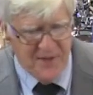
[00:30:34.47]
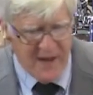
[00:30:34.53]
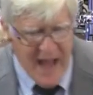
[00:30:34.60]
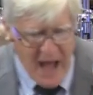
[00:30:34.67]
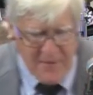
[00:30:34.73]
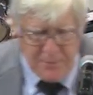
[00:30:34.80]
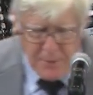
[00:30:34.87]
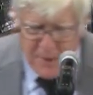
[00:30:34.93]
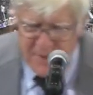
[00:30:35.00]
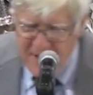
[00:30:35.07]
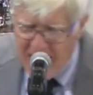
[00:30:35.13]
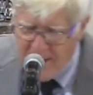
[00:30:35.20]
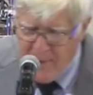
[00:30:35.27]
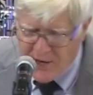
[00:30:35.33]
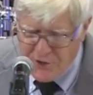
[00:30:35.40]
The gospel is
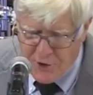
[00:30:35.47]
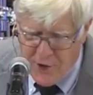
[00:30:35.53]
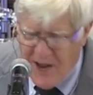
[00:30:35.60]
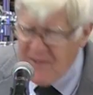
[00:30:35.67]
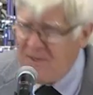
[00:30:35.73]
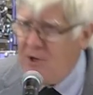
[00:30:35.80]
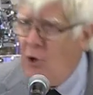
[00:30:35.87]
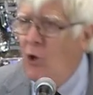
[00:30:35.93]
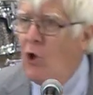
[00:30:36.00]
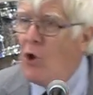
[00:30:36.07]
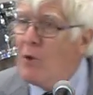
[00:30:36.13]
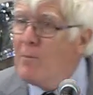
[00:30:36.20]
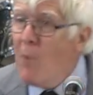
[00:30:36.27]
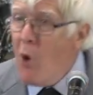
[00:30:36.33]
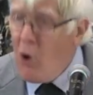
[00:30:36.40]
not about your ethical
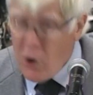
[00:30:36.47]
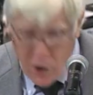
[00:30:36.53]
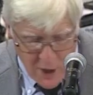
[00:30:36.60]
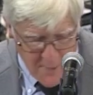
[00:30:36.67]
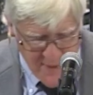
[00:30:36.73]
or moral